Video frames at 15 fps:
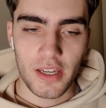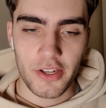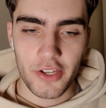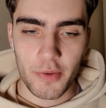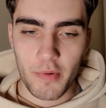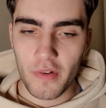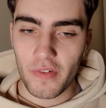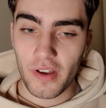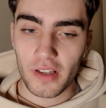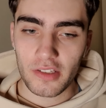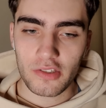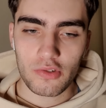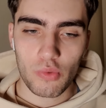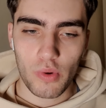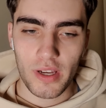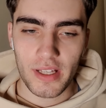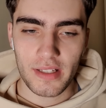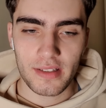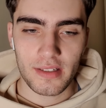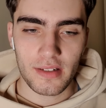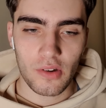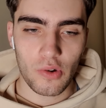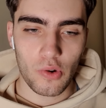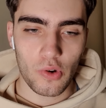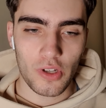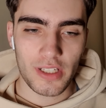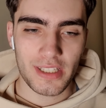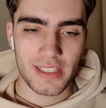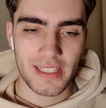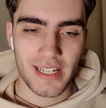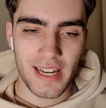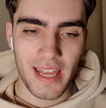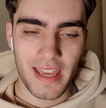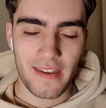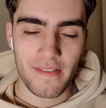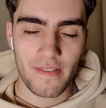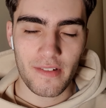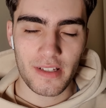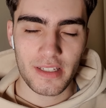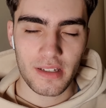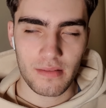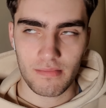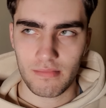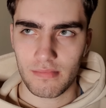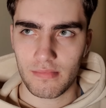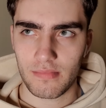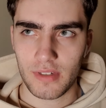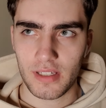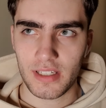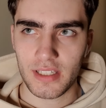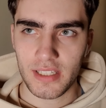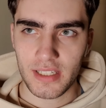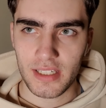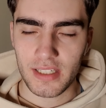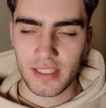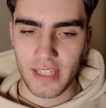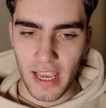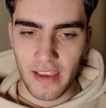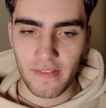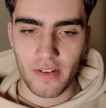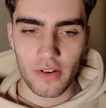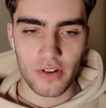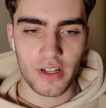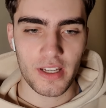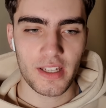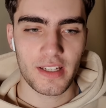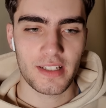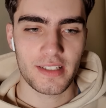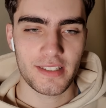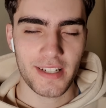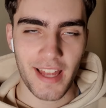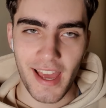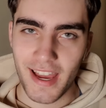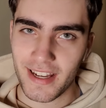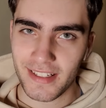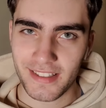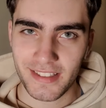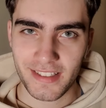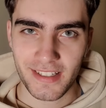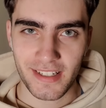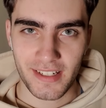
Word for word: Do you prefer sweet or snav savory snacks?